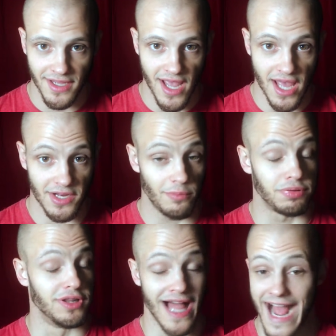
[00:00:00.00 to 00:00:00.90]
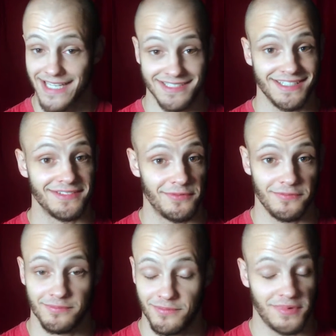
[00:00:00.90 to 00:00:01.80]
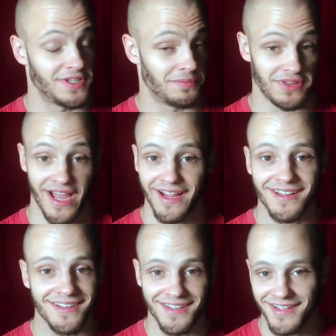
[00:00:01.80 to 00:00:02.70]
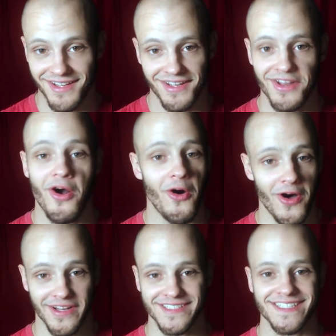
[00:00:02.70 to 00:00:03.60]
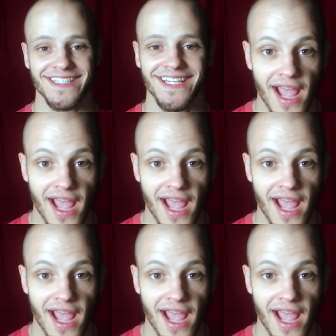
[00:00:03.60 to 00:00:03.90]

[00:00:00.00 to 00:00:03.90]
and a blast to play, in all honesty.